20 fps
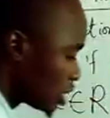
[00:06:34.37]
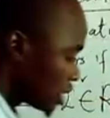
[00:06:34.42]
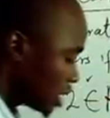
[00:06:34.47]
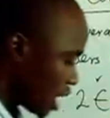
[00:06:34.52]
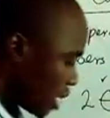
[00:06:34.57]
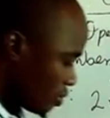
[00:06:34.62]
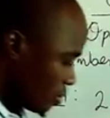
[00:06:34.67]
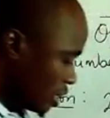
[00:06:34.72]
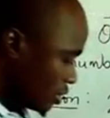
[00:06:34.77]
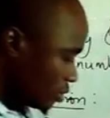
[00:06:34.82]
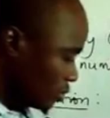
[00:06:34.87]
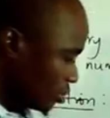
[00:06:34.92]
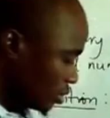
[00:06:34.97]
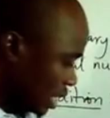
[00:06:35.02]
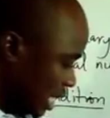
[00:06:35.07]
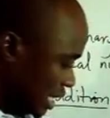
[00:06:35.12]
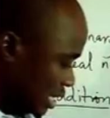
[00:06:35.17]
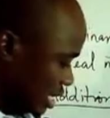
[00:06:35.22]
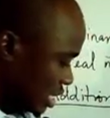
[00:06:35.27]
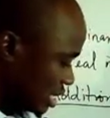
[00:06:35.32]
Now when you look
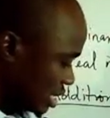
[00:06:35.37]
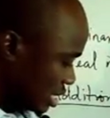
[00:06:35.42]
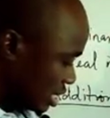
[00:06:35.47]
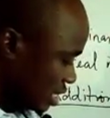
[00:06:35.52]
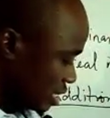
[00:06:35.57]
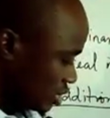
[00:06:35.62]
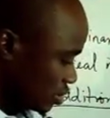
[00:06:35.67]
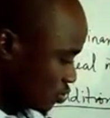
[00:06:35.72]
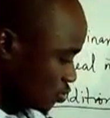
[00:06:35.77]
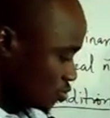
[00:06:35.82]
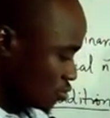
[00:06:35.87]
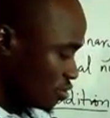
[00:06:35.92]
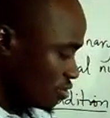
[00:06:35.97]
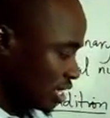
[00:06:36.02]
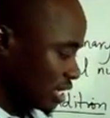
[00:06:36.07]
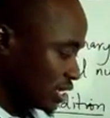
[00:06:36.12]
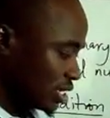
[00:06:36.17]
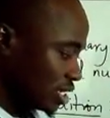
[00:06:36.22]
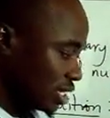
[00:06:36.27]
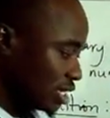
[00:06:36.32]
at this, this is 2
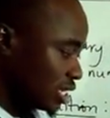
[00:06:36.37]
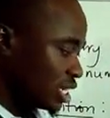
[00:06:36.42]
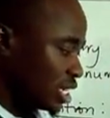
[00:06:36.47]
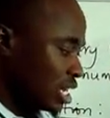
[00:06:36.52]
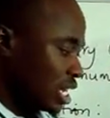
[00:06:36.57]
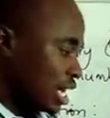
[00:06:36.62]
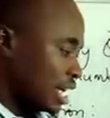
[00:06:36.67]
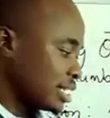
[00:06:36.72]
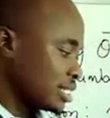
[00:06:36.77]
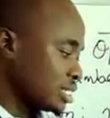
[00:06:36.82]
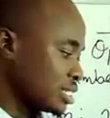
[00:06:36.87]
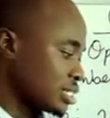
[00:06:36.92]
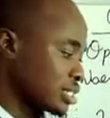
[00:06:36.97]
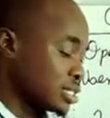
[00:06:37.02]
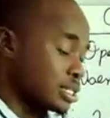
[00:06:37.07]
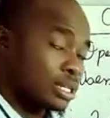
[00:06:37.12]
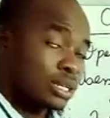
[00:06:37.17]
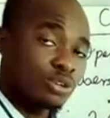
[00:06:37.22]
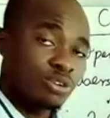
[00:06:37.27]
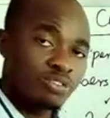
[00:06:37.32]
over 3 and this is
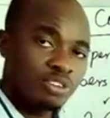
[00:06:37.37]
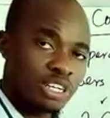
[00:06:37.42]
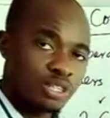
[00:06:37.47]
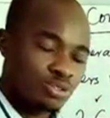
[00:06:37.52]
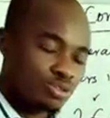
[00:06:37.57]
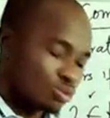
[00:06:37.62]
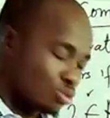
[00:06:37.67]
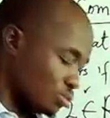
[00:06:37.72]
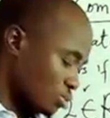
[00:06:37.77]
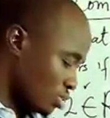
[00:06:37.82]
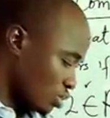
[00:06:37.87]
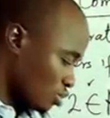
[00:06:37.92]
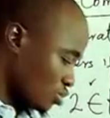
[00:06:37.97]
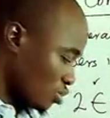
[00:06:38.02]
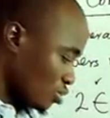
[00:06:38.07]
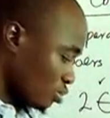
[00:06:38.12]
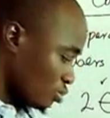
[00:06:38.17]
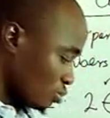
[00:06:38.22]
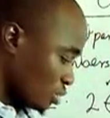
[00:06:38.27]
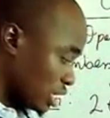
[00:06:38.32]
3 over 2.
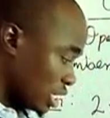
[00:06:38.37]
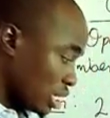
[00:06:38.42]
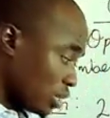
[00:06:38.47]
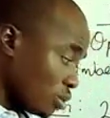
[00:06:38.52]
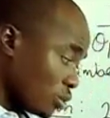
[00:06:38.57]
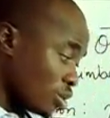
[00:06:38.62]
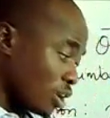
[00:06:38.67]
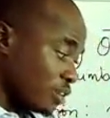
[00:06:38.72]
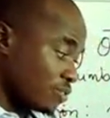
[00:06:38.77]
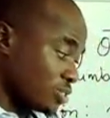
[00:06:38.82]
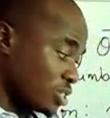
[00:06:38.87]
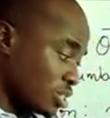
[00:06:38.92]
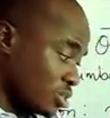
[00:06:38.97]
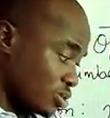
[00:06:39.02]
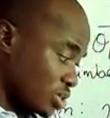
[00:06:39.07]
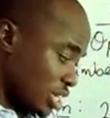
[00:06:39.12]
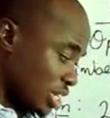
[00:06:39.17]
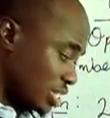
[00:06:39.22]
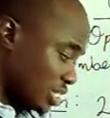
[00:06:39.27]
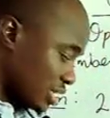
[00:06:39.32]
So with the look of things,
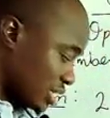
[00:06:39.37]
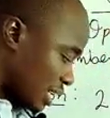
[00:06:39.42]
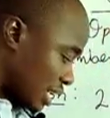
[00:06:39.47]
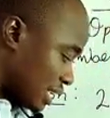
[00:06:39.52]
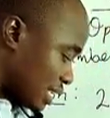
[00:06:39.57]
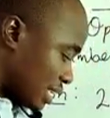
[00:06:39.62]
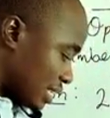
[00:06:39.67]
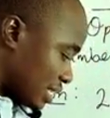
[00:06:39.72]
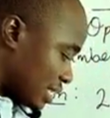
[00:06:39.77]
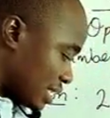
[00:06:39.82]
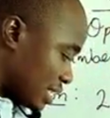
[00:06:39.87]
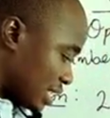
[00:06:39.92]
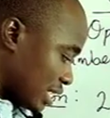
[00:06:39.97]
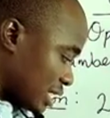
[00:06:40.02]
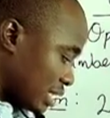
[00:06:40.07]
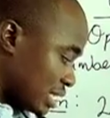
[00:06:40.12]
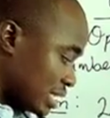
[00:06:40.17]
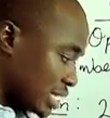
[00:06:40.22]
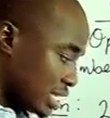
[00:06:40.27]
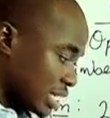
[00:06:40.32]
you can see that
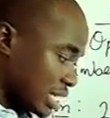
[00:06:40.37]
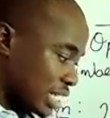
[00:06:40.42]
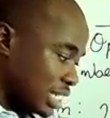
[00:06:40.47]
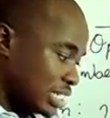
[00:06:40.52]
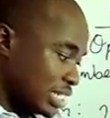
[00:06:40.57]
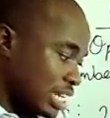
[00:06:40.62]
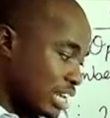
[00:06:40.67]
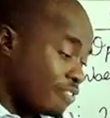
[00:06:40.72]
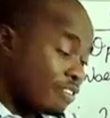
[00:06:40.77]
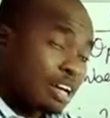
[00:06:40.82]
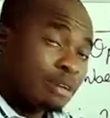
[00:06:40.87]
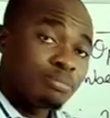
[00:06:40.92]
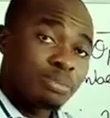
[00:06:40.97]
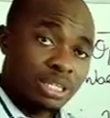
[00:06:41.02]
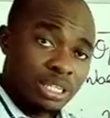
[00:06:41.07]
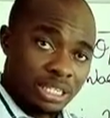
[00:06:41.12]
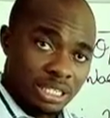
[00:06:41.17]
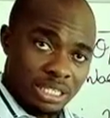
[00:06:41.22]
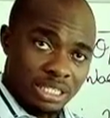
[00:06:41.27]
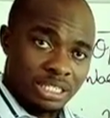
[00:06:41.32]
this can never
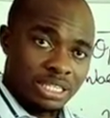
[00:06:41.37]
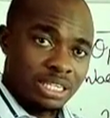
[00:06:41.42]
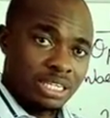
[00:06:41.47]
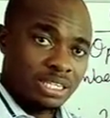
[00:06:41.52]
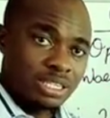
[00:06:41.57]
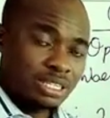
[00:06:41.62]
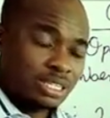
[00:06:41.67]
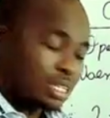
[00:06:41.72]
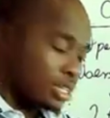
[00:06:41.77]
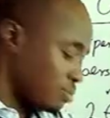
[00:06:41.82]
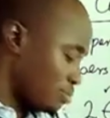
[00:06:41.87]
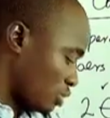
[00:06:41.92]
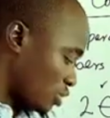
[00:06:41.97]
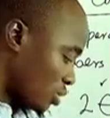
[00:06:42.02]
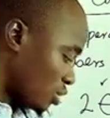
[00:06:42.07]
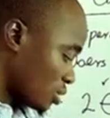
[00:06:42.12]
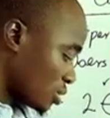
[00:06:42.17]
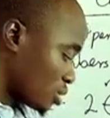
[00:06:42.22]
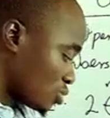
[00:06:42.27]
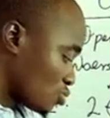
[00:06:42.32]
be this,
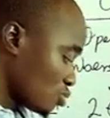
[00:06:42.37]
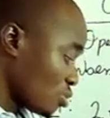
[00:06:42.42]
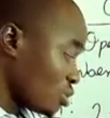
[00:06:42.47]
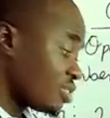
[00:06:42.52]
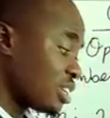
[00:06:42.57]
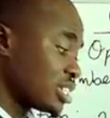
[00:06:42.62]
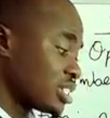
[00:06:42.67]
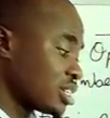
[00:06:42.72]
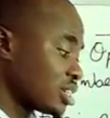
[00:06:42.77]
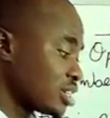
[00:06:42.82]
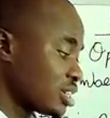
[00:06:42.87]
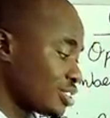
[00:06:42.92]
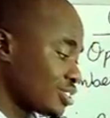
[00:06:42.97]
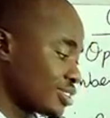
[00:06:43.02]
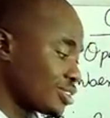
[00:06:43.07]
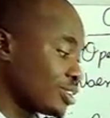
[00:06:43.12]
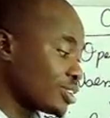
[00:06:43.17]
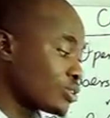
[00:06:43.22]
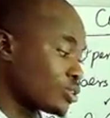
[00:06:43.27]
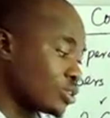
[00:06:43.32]
because 2 over 3 is
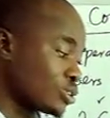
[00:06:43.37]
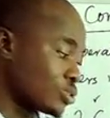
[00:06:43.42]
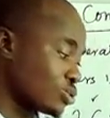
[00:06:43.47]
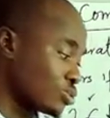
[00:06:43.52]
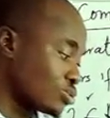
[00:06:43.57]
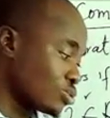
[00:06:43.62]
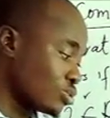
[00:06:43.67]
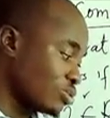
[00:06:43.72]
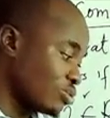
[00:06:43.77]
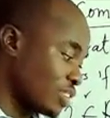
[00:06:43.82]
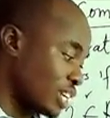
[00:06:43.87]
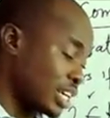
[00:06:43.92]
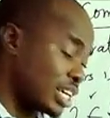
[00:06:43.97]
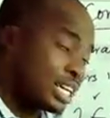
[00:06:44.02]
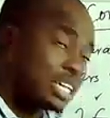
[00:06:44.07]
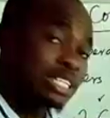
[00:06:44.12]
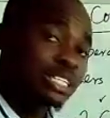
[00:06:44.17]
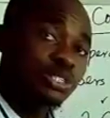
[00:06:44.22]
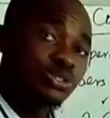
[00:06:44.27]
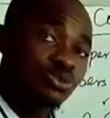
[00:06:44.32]
not equals to
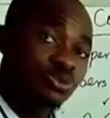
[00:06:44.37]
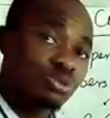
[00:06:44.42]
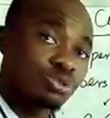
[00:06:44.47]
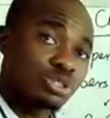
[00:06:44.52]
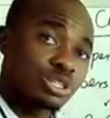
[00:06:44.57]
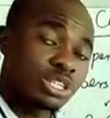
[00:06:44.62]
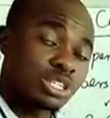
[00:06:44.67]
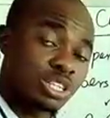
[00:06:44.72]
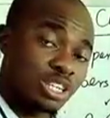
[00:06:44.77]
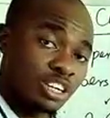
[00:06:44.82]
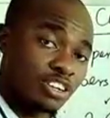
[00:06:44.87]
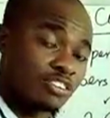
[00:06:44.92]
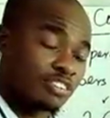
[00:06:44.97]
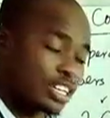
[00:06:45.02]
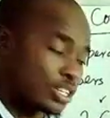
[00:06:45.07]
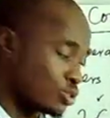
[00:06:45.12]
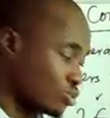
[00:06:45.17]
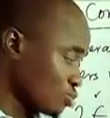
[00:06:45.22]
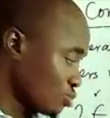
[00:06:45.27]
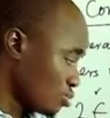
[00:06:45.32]
3
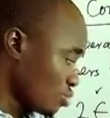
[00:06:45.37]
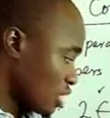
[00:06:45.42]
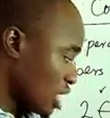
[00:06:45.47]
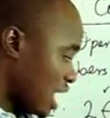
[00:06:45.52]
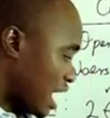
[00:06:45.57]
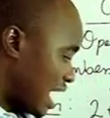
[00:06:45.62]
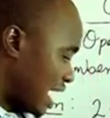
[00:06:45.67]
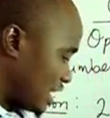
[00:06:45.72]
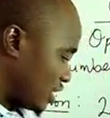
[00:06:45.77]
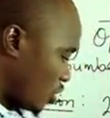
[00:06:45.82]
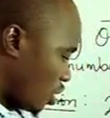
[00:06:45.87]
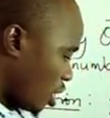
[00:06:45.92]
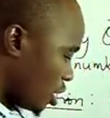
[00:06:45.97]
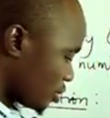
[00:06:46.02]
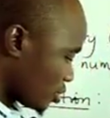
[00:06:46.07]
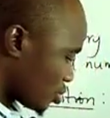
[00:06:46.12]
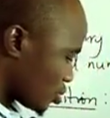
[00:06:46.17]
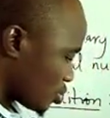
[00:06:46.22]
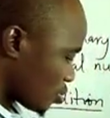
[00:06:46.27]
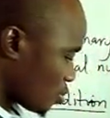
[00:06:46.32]
over 2, and
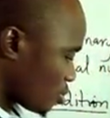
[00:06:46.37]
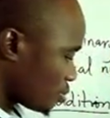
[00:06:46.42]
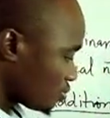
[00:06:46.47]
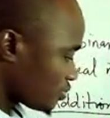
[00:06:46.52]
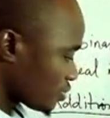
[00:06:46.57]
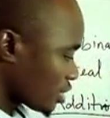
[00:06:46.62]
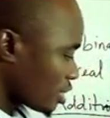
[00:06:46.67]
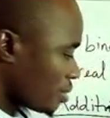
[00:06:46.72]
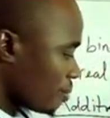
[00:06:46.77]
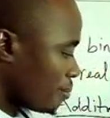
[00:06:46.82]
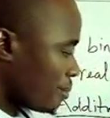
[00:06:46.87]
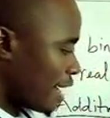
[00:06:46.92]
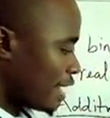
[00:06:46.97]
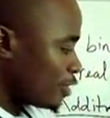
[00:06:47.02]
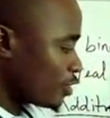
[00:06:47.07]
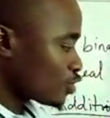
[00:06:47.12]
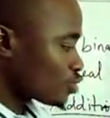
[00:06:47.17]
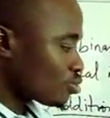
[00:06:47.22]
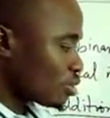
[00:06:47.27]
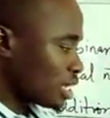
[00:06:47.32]
also
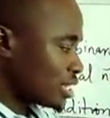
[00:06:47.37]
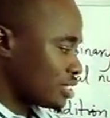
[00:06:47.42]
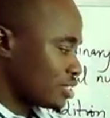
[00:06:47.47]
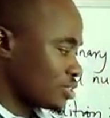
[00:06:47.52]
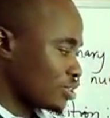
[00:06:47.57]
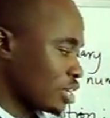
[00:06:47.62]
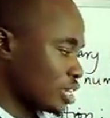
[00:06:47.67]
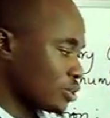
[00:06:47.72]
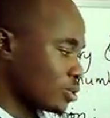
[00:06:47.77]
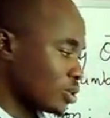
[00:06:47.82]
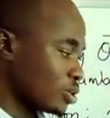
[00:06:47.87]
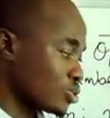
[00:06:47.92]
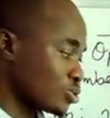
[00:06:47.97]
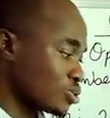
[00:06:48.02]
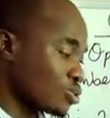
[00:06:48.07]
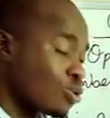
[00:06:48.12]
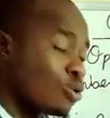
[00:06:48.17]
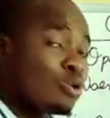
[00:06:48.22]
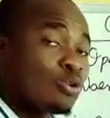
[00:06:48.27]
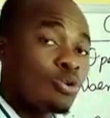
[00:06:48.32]
minus 1 is not equals
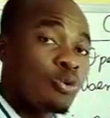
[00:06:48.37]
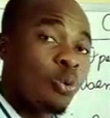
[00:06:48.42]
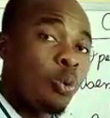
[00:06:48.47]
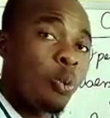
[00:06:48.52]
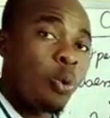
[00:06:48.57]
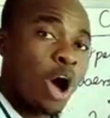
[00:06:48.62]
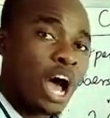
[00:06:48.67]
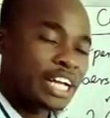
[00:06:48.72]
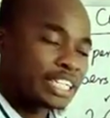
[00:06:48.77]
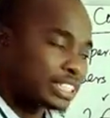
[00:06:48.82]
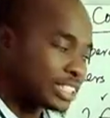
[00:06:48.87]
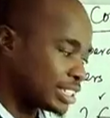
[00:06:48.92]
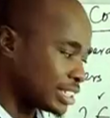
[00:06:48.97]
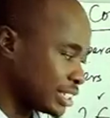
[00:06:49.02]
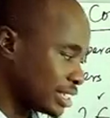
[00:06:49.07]
to 1.